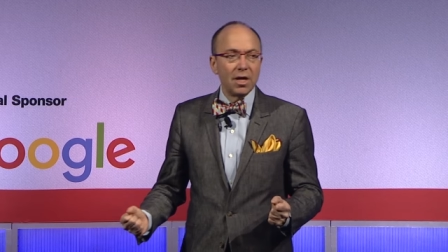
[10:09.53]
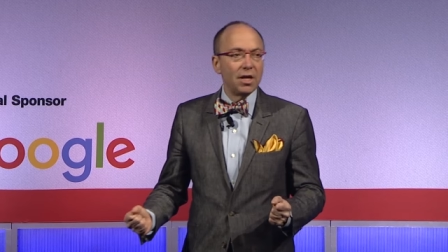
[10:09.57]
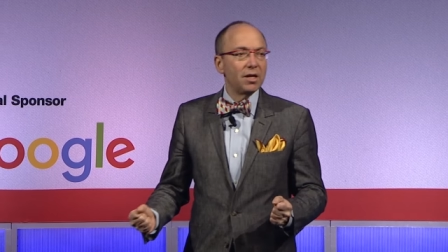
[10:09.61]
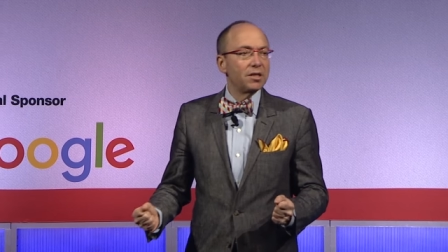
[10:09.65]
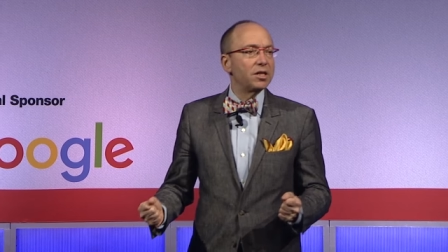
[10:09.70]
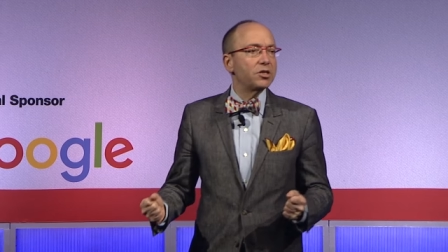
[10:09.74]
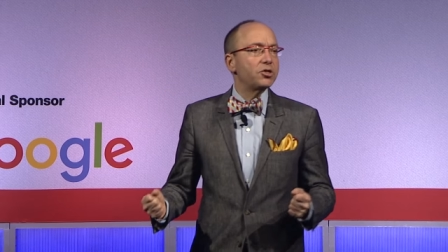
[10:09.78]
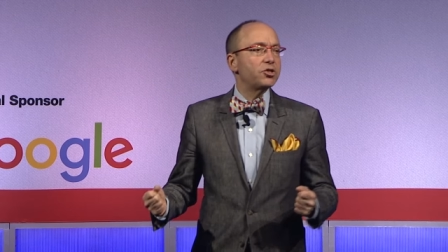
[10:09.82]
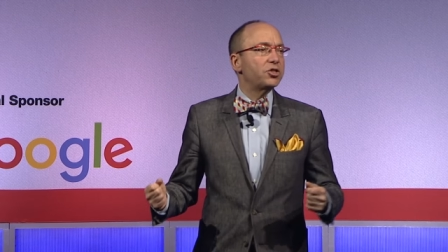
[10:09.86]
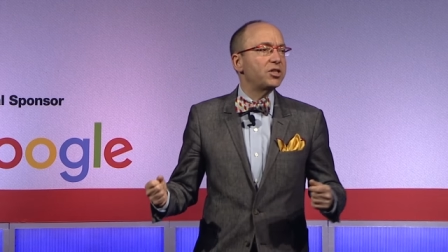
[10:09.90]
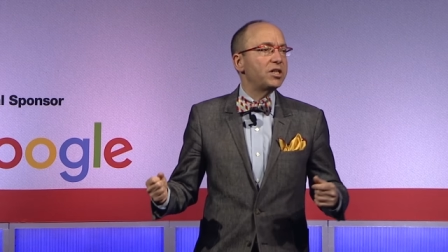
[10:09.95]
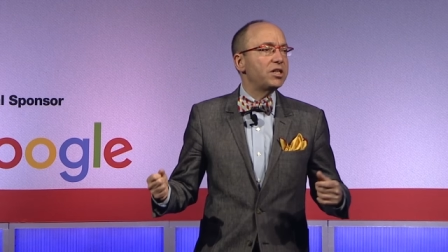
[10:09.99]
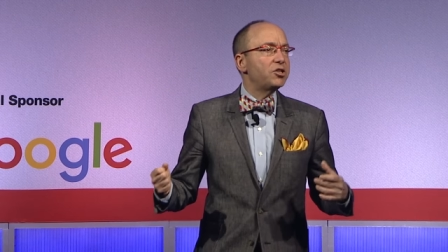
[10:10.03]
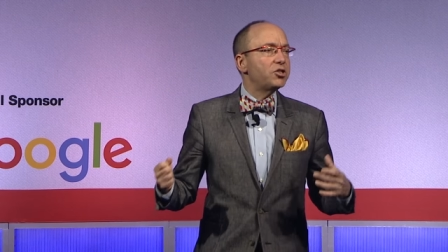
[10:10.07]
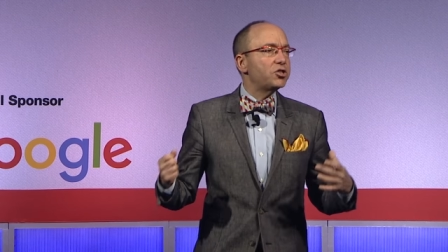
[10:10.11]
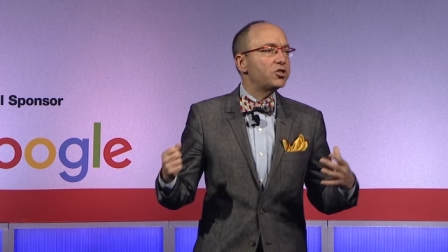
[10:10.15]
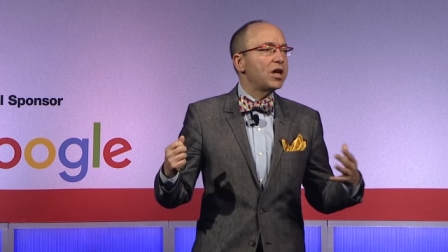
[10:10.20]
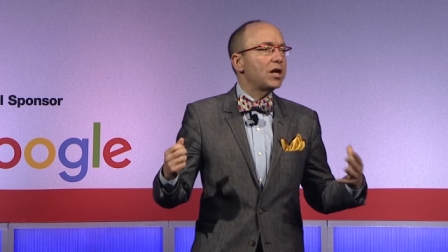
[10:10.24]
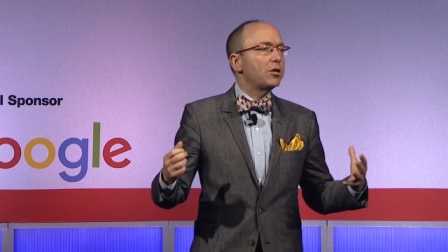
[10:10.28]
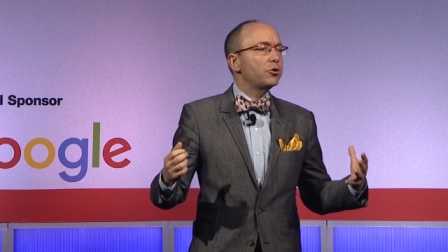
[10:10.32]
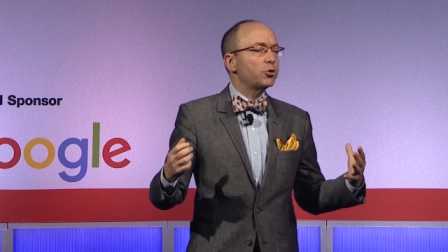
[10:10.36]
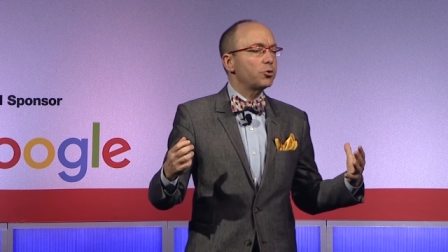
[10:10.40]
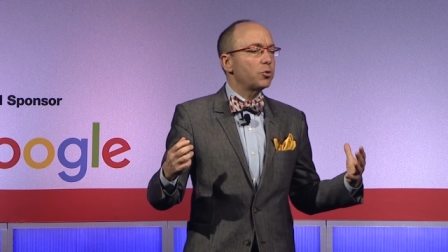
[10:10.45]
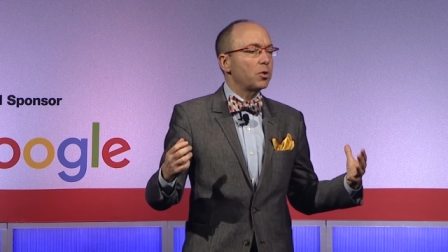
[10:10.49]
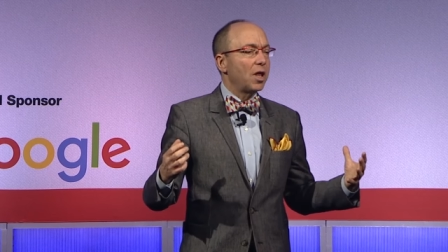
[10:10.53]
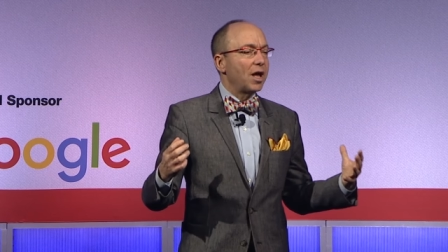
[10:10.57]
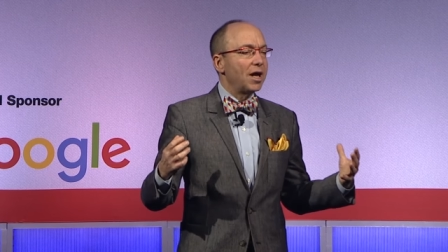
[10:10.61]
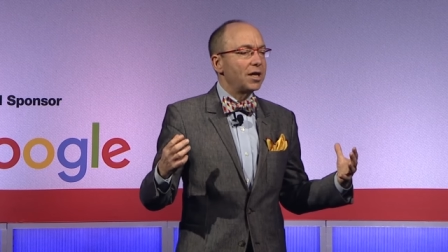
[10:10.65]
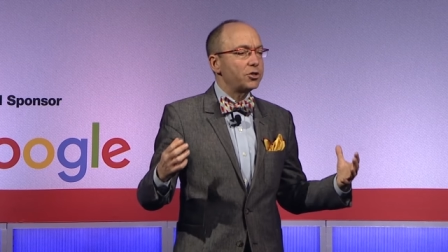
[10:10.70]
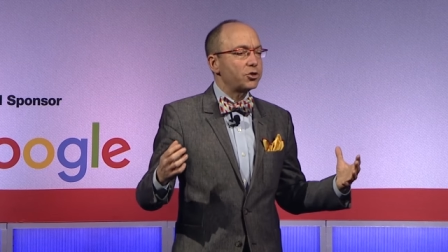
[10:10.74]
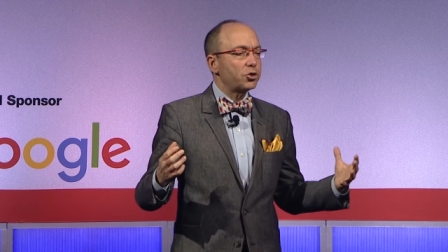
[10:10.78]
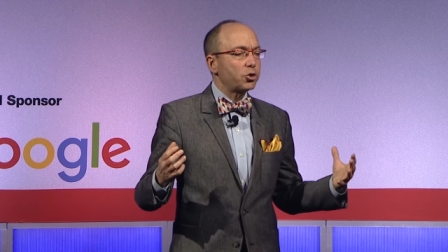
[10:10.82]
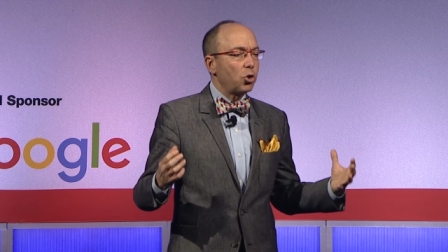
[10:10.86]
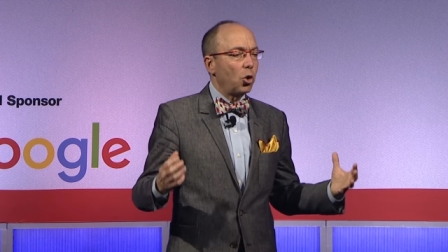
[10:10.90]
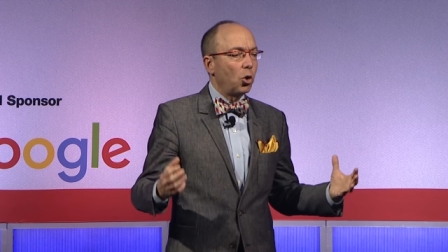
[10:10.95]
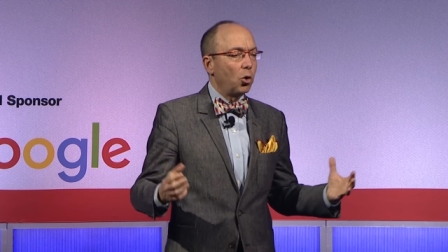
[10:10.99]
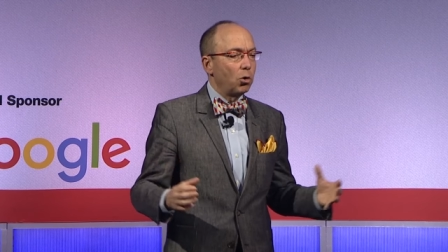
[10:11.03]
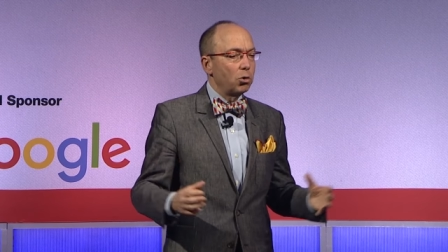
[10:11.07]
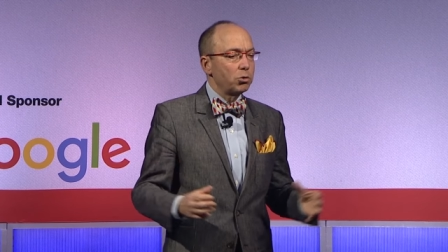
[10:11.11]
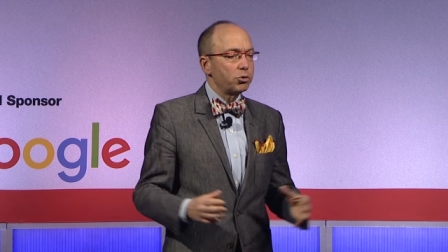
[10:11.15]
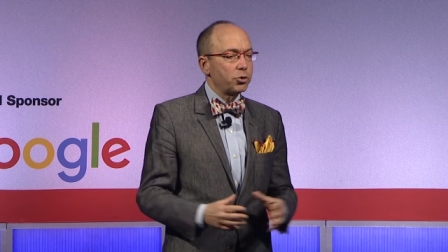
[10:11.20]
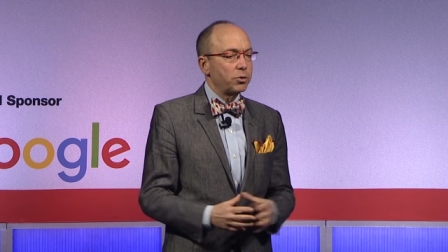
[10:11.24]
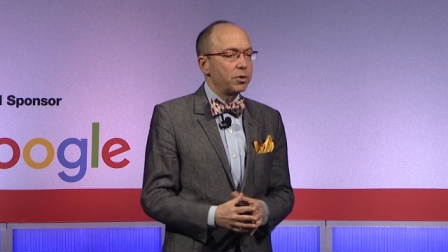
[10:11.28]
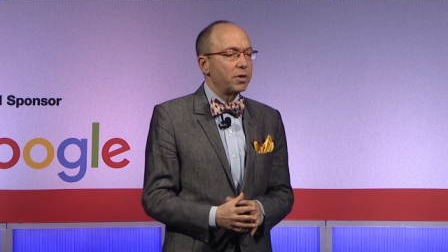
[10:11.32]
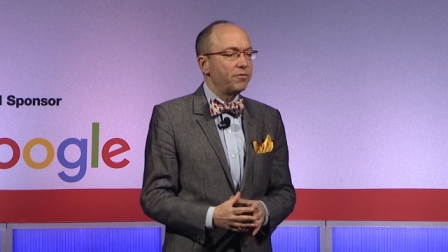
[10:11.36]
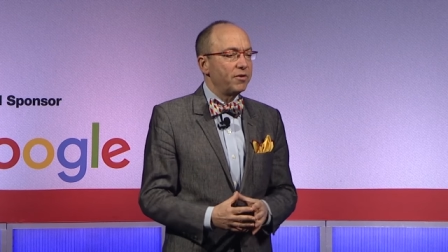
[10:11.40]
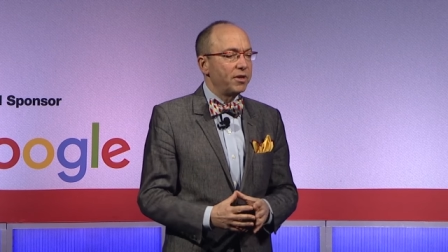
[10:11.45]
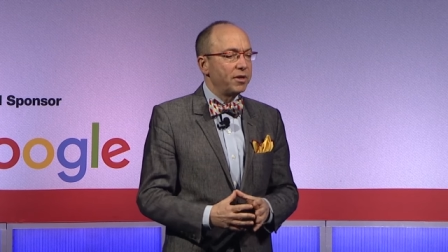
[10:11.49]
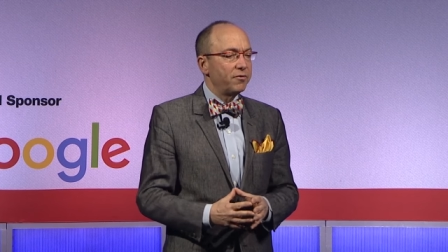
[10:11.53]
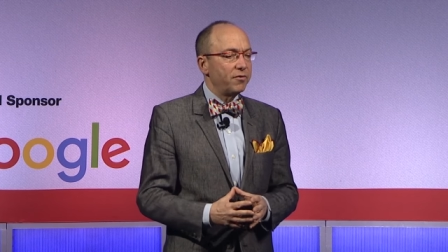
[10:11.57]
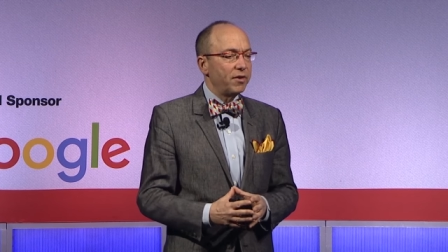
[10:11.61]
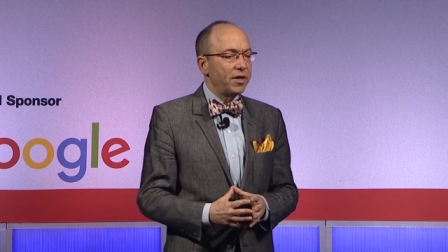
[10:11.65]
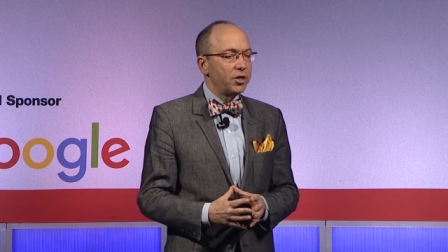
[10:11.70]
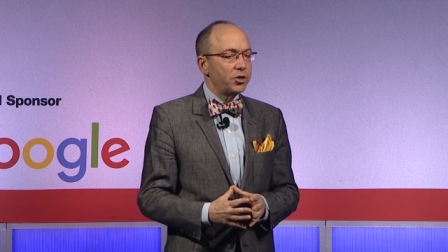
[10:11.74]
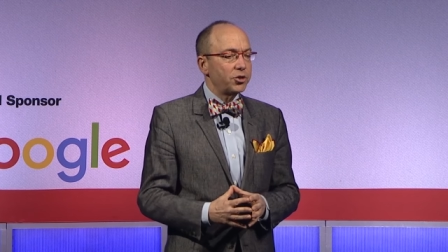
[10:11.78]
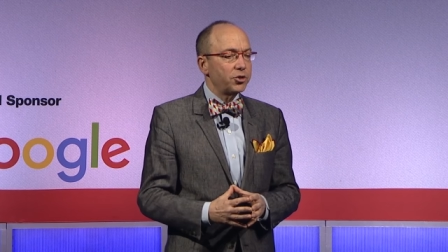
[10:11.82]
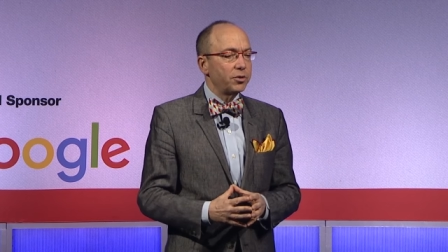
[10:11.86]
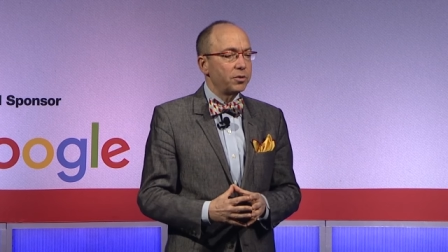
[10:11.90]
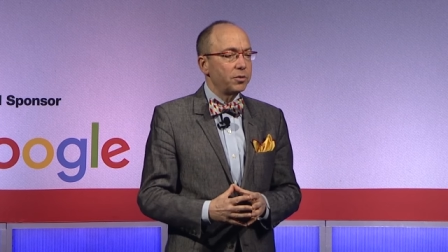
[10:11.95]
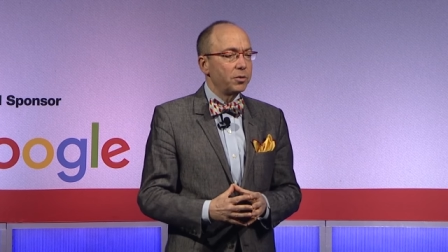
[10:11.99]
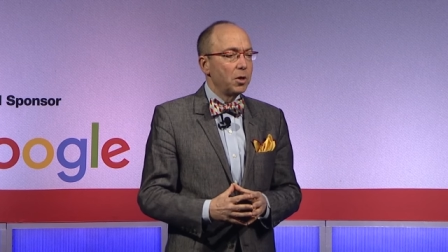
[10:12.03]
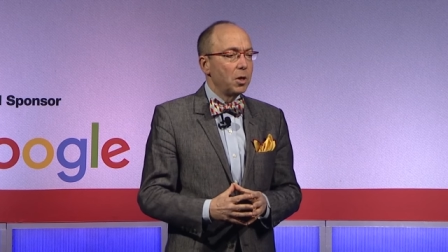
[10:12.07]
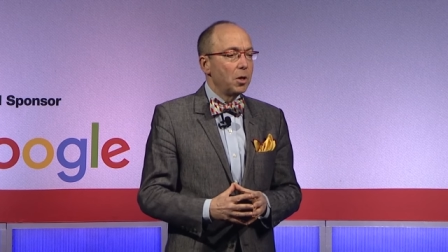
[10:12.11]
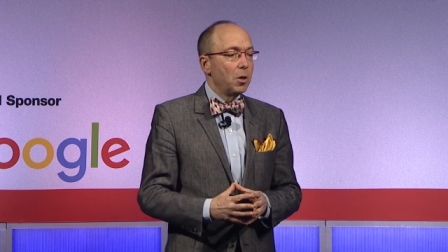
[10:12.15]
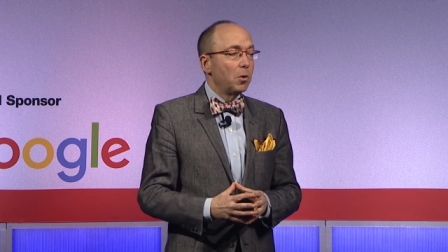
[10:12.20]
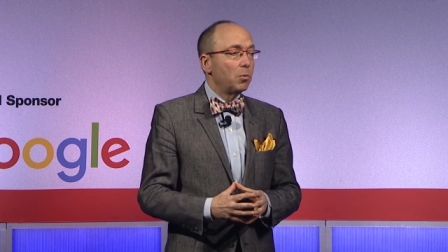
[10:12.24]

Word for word: This decentralized cauldron of innovation